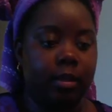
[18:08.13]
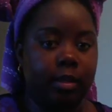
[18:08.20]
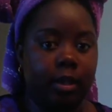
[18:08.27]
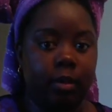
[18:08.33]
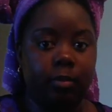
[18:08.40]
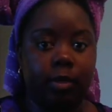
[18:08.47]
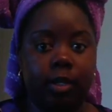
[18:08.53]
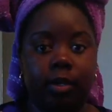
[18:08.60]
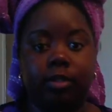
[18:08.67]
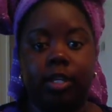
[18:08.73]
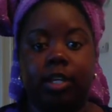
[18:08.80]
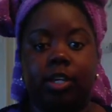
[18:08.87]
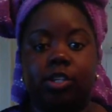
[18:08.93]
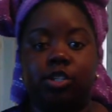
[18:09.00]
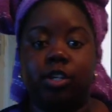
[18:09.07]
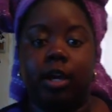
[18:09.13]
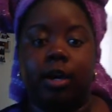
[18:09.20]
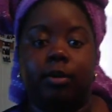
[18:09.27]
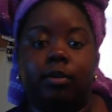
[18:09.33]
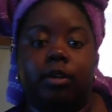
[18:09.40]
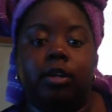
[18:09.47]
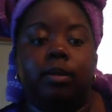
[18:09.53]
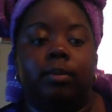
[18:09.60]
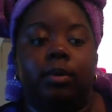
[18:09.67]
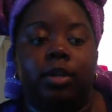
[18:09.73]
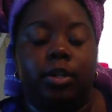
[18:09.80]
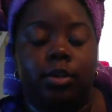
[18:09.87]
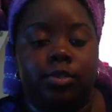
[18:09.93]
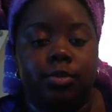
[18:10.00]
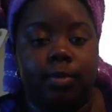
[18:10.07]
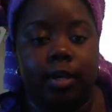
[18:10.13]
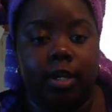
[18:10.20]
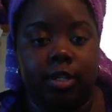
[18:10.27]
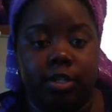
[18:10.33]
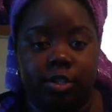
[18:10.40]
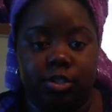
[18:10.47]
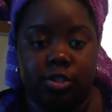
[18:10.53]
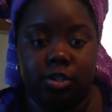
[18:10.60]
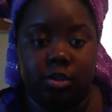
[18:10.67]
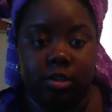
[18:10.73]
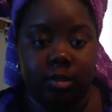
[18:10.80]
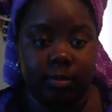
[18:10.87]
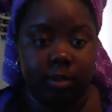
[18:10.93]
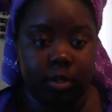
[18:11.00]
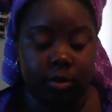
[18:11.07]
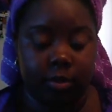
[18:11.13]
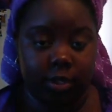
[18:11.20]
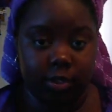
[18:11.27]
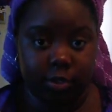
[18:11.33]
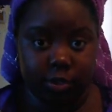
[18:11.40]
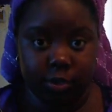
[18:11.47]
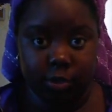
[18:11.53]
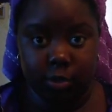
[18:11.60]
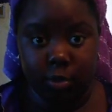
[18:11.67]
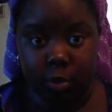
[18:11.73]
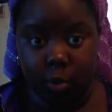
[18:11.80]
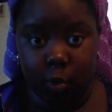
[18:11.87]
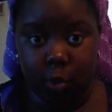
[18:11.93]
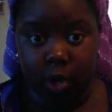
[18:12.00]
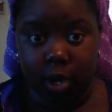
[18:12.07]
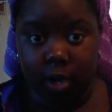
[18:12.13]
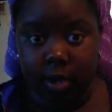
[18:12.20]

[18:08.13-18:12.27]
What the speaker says: Now I'm going to go take a shower. I'm going to use my conditioner, and I'm going to